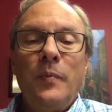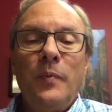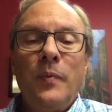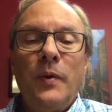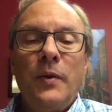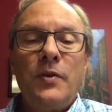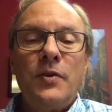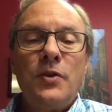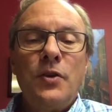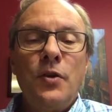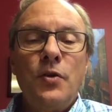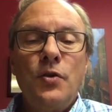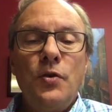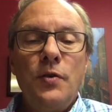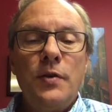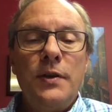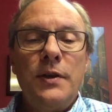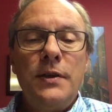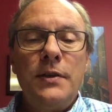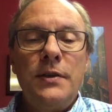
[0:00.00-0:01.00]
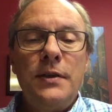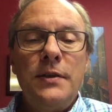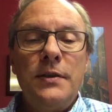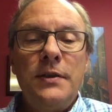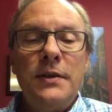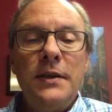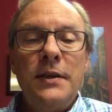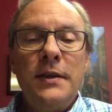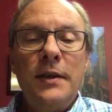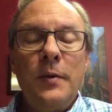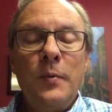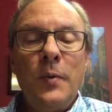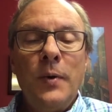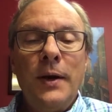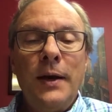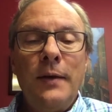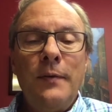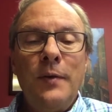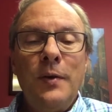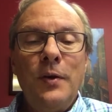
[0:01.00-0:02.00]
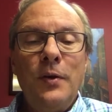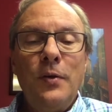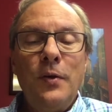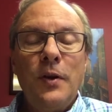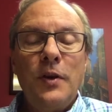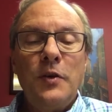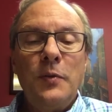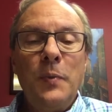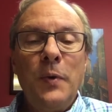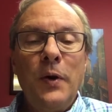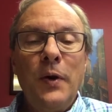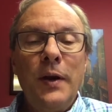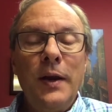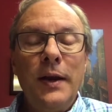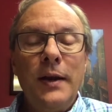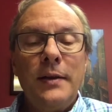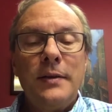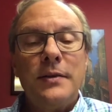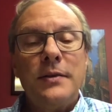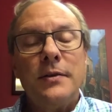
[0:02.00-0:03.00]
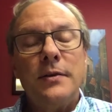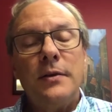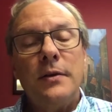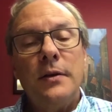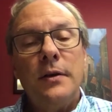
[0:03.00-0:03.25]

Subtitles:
The social distancing that we're having to experience,